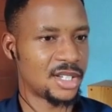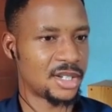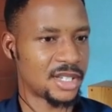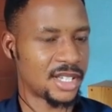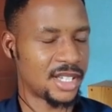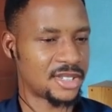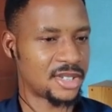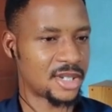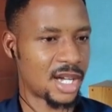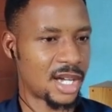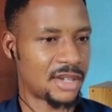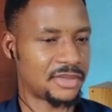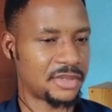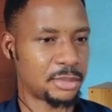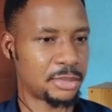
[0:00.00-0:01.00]
Okay, so
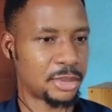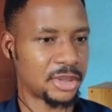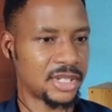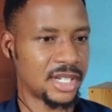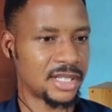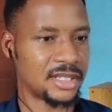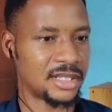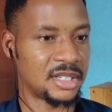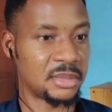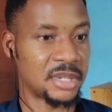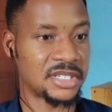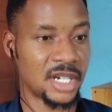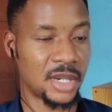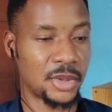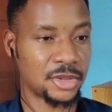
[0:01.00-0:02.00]
I've imported the
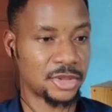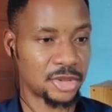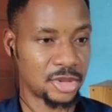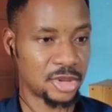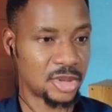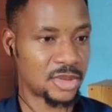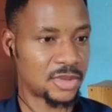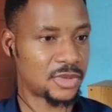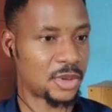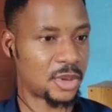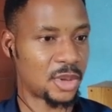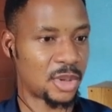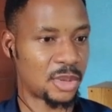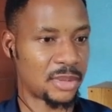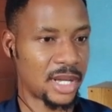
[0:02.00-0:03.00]
image I want to use
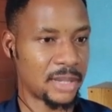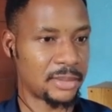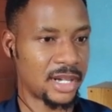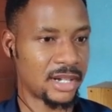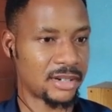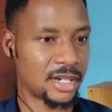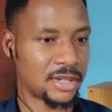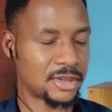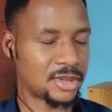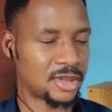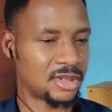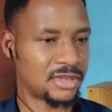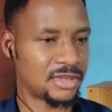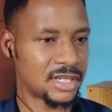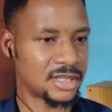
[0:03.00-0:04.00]
for my background. So
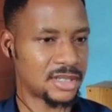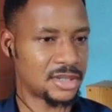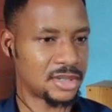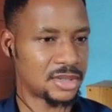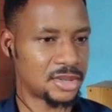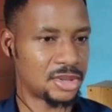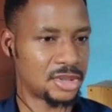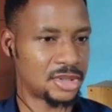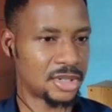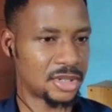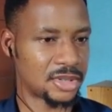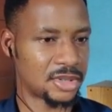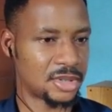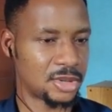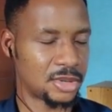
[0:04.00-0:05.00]
the first thing you need to do is
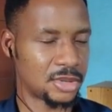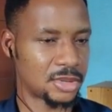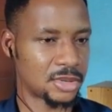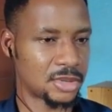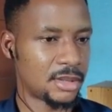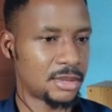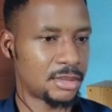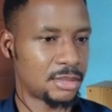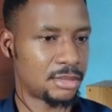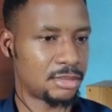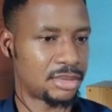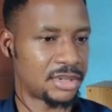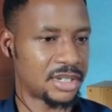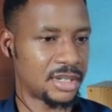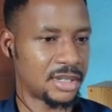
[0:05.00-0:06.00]
just to
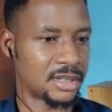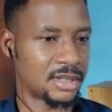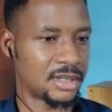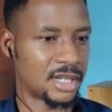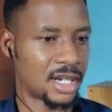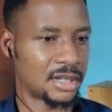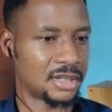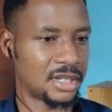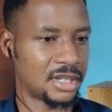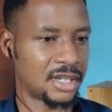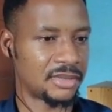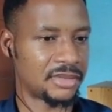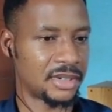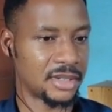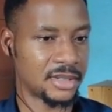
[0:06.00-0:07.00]
bring it down here
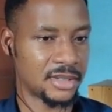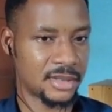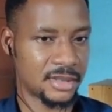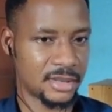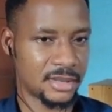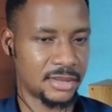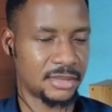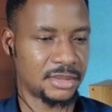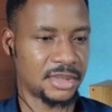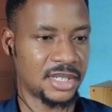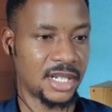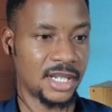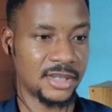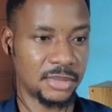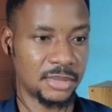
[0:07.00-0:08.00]
first, bring
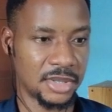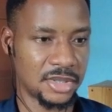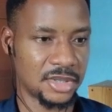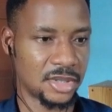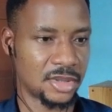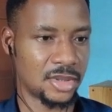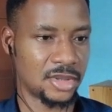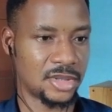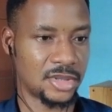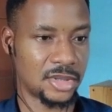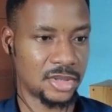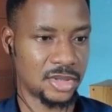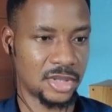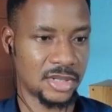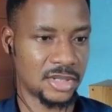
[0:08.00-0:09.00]
out the picture. So this
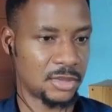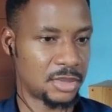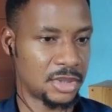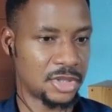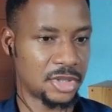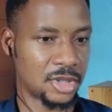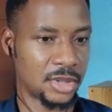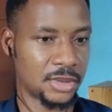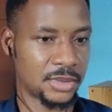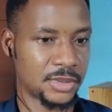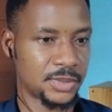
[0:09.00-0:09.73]
is just a picture.